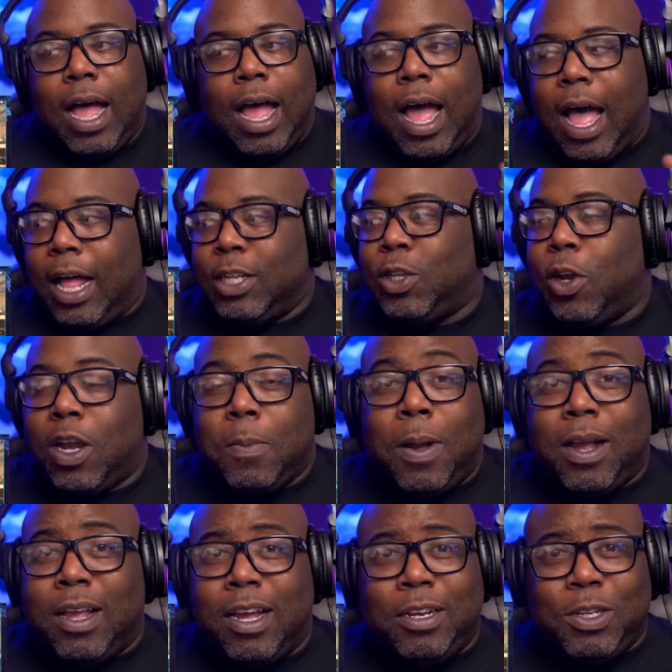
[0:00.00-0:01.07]
I'll talk
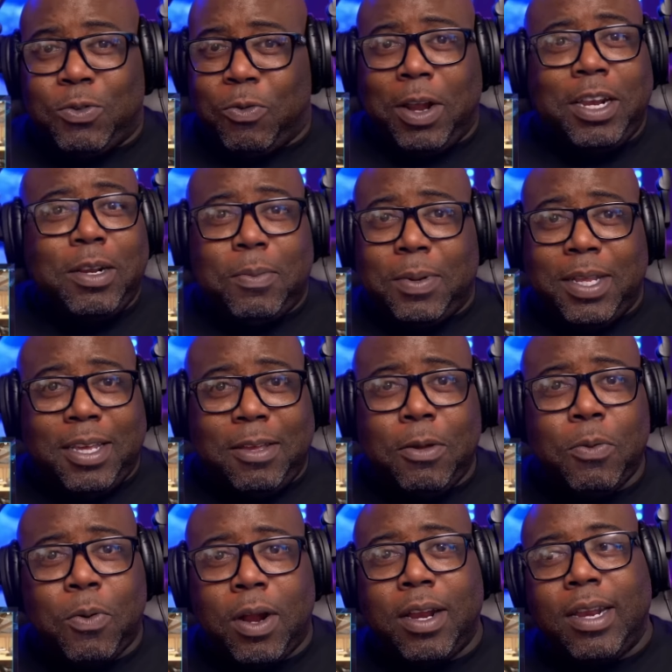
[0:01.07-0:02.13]
about guns randomly,
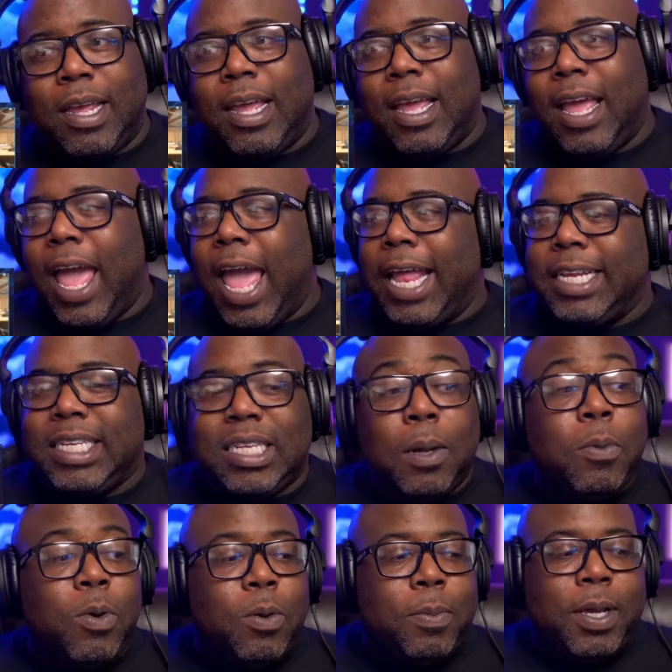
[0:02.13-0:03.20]
right? And
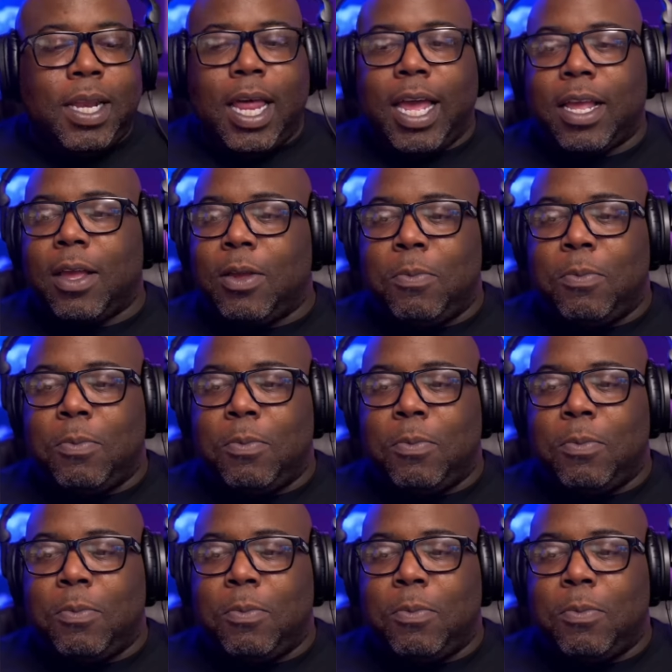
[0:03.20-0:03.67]
someone will be like, you